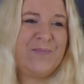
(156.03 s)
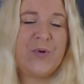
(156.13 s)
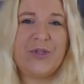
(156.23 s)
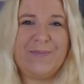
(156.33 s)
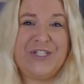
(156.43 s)

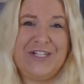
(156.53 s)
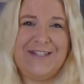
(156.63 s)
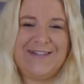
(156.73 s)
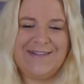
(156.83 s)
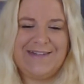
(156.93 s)
put the
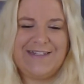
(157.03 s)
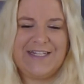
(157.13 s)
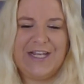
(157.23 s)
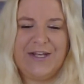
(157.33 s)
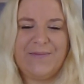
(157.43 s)
bejesus
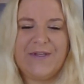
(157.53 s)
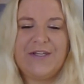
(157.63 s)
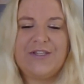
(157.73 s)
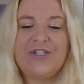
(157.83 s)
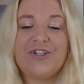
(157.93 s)
into you.
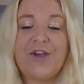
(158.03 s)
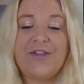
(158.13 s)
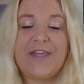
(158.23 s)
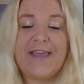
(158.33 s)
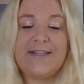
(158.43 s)
The
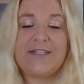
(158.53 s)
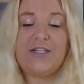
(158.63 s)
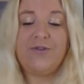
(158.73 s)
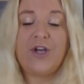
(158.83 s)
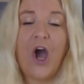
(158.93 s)
truth is
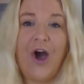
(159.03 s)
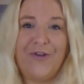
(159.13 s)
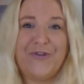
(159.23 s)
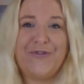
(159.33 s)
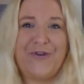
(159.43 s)
you
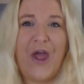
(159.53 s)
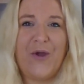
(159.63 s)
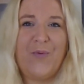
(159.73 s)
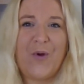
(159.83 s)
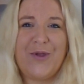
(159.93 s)
can't
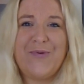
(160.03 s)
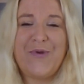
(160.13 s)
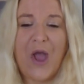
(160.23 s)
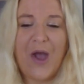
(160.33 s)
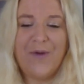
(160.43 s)
unknow what you
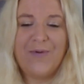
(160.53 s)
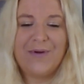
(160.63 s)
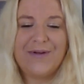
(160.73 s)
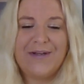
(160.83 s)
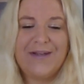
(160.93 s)
know.
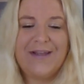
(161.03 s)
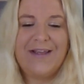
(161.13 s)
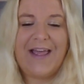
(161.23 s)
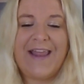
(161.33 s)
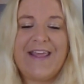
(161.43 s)

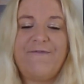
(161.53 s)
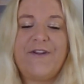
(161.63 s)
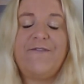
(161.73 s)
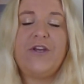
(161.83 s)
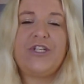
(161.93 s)
And even
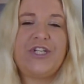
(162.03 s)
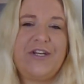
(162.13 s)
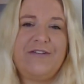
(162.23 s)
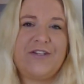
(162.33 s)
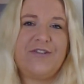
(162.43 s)
if you
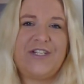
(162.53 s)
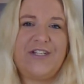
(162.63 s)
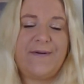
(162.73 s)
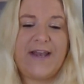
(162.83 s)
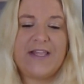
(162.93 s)
choose not to
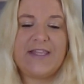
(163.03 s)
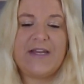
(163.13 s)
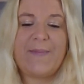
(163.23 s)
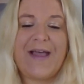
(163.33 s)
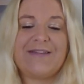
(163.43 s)
do anything
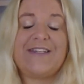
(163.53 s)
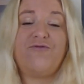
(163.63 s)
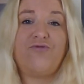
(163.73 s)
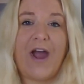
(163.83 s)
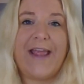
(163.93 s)
about it
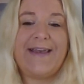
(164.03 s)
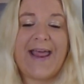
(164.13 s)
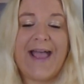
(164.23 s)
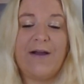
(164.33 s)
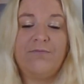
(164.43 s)
right
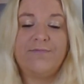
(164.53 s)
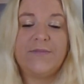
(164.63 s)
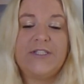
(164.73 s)
now,